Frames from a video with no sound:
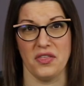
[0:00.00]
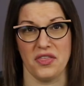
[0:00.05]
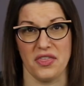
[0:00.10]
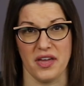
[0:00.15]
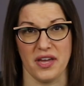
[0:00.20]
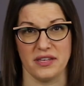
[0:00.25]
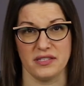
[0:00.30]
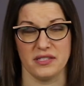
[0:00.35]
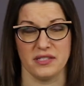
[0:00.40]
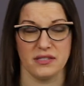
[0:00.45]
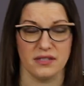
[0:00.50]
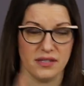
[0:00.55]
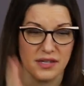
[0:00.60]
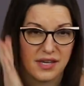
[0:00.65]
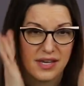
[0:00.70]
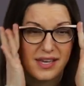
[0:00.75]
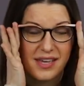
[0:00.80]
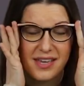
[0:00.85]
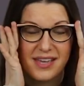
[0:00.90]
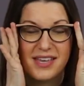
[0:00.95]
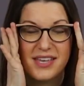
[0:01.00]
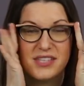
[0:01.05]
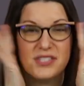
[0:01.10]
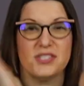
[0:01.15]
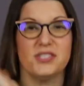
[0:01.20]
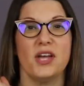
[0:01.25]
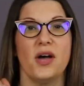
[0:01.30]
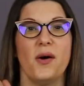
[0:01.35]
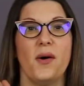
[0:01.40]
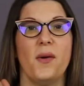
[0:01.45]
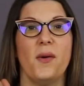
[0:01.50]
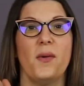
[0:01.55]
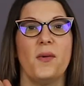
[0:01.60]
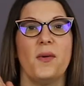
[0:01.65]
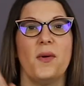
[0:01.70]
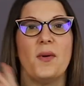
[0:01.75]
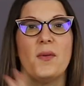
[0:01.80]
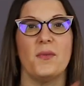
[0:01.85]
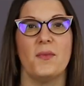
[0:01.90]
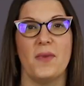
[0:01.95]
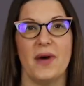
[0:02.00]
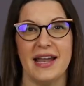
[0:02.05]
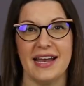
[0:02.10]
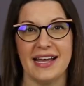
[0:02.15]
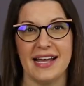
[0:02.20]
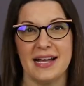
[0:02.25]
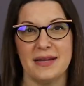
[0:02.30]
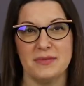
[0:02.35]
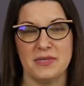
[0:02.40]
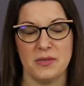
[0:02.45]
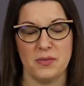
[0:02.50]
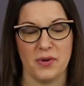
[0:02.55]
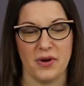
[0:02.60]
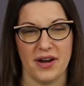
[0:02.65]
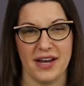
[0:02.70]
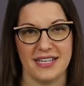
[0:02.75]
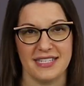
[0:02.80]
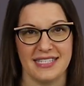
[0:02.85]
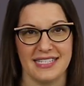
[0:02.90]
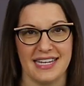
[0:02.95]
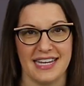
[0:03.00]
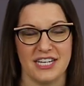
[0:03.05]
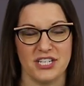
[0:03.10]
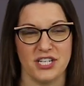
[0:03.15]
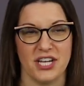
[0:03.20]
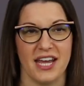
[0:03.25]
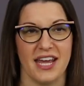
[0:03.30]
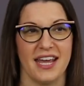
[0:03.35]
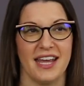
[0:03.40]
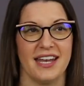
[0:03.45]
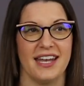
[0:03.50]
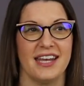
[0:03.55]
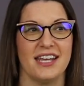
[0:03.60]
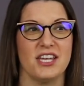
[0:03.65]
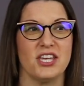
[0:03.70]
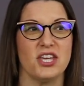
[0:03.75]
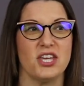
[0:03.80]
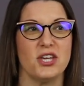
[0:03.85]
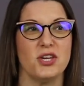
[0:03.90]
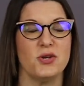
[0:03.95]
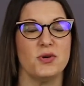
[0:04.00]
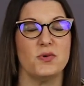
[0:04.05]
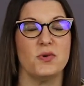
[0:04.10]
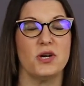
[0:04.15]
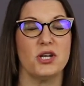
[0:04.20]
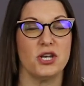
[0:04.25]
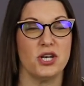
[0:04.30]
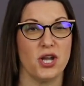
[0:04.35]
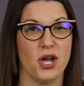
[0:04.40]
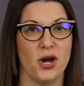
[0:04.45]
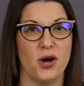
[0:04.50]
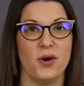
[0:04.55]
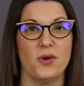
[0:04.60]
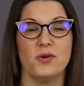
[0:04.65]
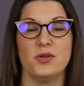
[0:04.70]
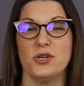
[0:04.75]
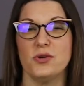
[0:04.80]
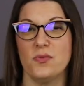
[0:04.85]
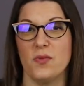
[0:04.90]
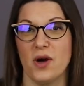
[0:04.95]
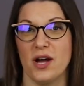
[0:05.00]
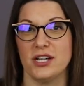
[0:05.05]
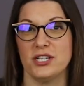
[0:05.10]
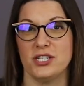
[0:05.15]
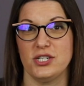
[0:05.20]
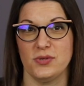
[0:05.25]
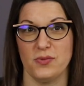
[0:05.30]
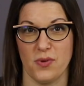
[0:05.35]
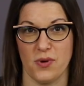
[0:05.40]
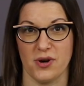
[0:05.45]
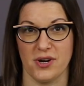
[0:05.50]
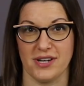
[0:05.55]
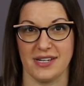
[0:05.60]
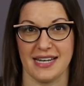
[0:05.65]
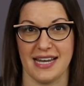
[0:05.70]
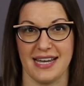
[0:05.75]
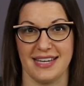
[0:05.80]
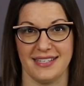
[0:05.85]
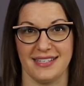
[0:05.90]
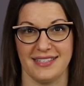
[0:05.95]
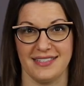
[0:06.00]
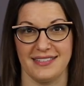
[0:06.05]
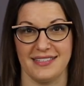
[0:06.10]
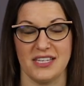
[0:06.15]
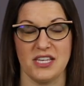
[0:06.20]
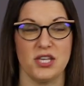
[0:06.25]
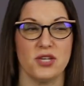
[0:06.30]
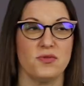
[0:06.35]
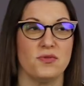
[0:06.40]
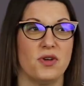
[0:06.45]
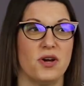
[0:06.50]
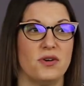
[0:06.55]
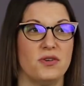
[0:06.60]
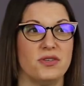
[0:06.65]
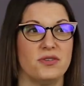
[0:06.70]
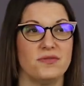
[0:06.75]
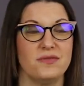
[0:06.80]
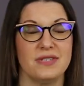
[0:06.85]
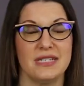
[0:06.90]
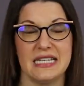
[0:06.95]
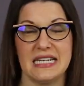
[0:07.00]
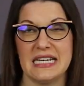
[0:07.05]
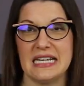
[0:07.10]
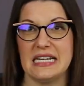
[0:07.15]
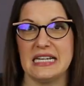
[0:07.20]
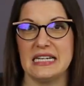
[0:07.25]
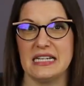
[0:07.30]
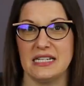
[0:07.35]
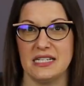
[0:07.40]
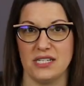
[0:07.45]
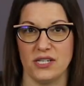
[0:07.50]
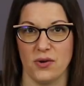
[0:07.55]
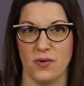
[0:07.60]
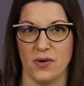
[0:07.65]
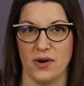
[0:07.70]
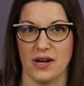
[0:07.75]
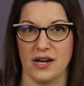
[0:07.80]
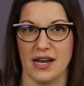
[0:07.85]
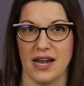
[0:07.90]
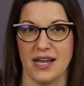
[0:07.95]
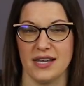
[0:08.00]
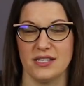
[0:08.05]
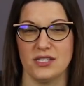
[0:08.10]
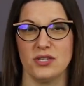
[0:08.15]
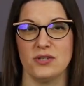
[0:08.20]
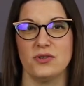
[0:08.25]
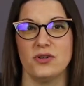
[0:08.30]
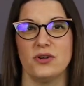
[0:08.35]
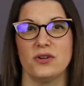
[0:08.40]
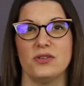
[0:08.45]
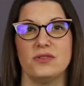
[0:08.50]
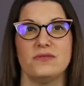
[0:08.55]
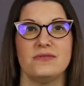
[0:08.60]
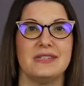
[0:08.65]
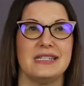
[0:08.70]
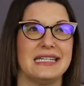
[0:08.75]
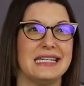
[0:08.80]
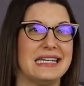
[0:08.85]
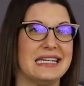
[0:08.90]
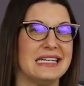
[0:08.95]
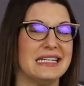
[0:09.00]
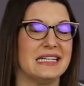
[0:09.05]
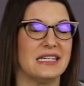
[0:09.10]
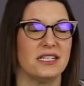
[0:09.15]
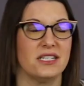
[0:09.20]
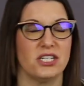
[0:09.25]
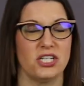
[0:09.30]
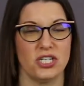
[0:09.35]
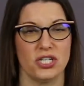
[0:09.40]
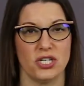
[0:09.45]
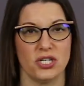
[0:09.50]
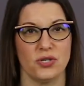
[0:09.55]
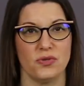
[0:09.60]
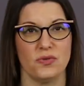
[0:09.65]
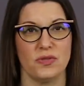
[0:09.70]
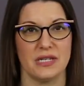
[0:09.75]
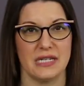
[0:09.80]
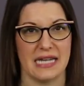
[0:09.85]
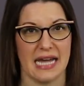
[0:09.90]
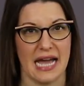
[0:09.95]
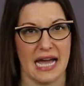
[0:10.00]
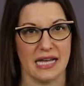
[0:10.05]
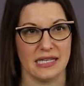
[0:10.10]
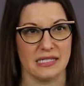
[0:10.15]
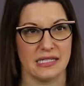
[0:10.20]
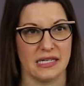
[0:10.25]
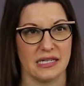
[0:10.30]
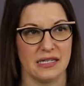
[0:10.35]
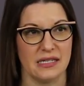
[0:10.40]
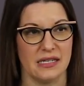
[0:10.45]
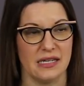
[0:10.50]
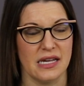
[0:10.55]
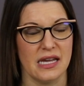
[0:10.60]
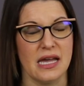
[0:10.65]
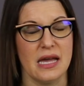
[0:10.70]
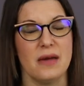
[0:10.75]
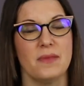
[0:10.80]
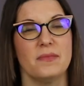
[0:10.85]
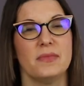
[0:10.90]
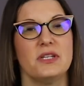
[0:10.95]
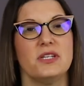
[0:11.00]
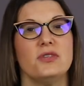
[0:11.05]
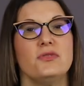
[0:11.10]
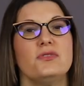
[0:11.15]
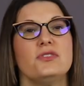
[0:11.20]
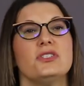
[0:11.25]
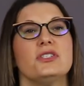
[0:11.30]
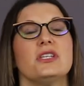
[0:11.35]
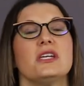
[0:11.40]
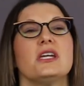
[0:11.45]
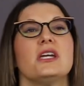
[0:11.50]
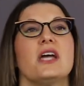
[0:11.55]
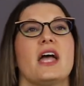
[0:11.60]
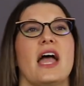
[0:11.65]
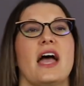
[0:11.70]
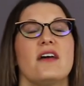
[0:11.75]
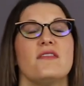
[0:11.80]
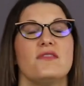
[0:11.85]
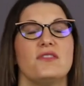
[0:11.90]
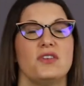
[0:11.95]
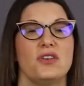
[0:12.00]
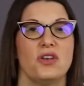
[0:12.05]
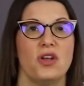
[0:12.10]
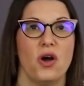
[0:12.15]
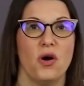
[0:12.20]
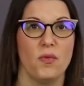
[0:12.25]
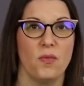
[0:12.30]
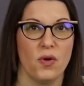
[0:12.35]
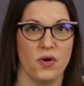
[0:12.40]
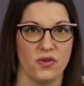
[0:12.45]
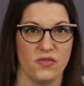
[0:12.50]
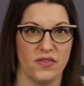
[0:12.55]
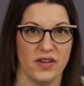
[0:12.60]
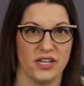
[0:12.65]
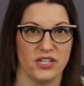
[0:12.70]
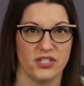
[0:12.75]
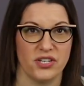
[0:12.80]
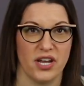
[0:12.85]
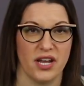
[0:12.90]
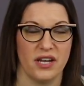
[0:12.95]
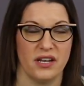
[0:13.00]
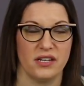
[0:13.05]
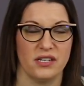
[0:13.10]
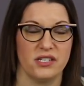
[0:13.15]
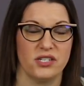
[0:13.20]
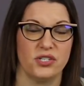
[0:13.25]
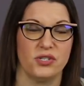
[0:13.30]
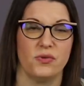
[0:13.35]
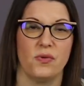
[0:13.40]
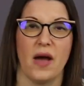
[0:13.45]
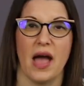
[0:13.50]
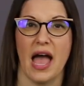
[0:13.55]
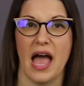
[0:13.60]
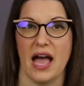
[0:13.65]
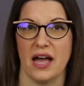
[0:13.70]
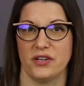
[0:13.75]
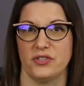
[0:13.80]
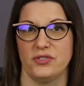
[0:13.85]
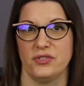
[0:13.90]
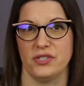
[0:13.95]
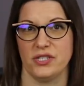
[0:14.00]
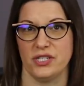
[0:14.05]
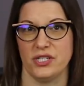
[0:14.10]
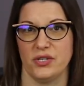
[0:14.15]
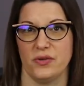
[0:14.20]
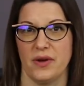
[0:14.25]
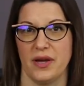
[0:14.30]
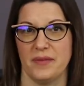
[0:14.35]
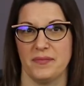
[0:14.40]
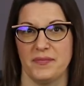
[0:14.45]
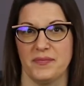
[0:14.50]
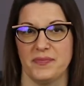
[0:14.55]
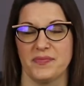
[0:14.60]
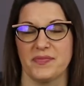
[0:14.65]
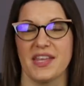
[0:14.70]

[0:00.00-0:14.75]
the things. So when it comes to procrastination, you know you want to organize. You know you need to organize. You know you need to do the task. But you just like have no motivation to actually do it.